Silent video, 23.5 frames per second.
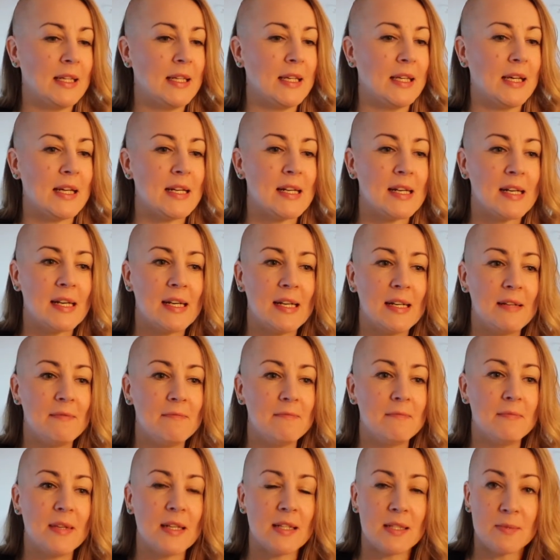And I
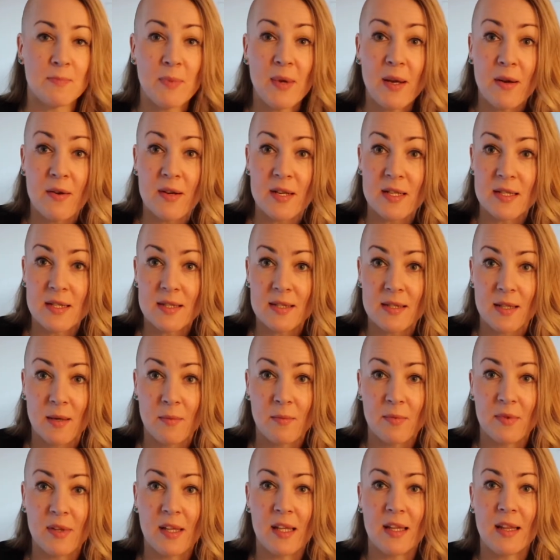experienced
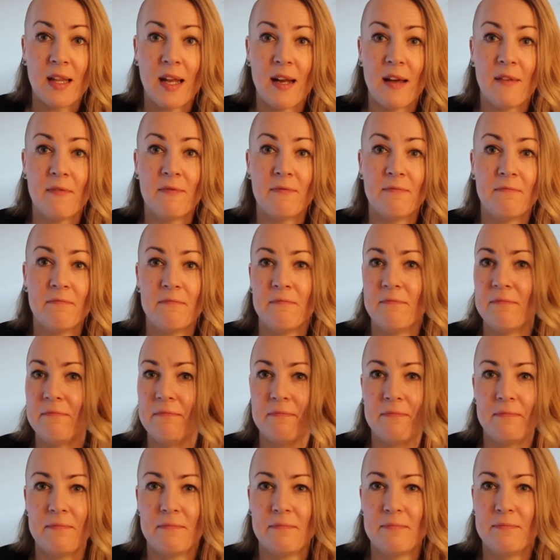something that I've
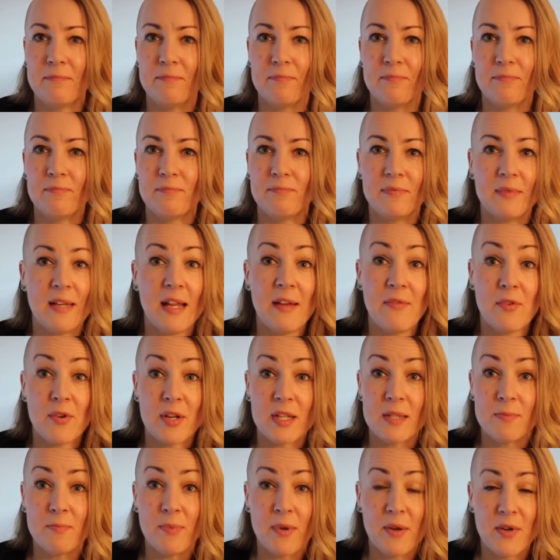never
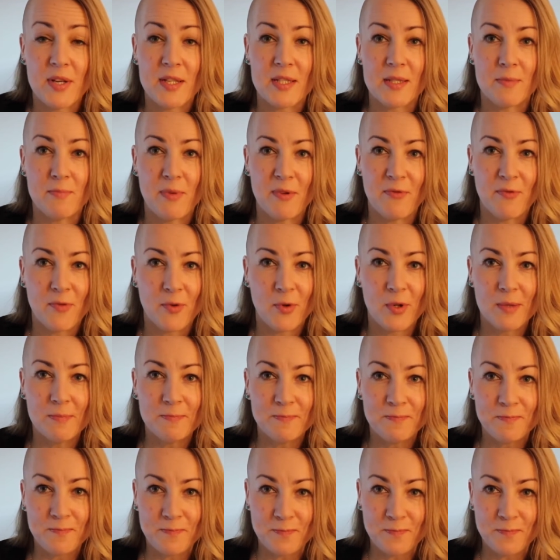experienced before.